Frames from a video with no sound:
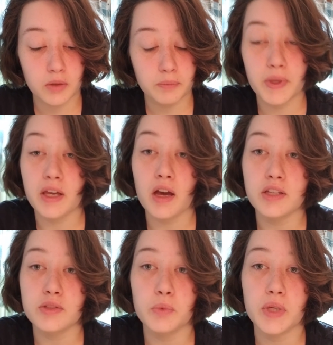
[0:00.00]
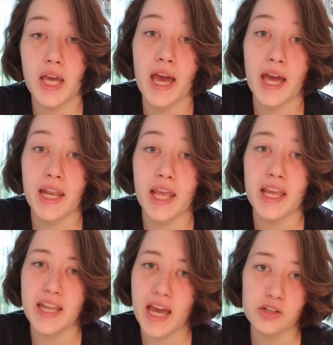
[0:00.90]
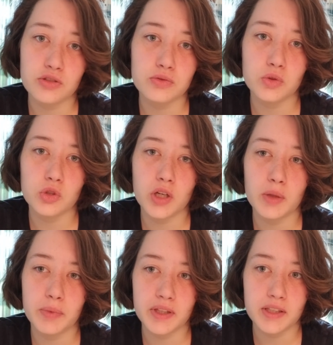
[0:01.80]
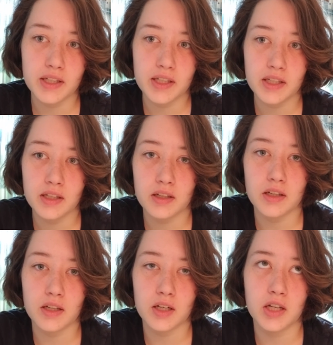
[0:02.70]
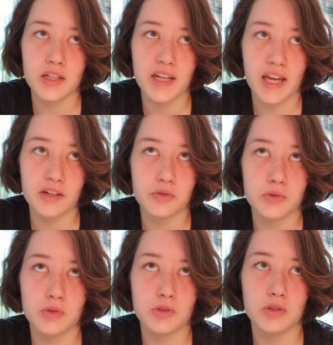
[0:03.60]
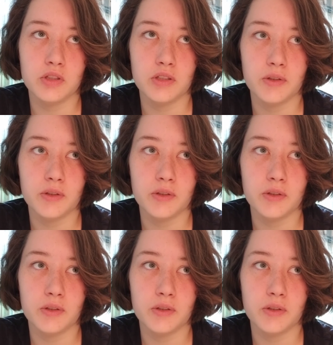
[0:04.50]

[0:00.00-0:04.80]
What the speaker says: because we had a natural ability, a natural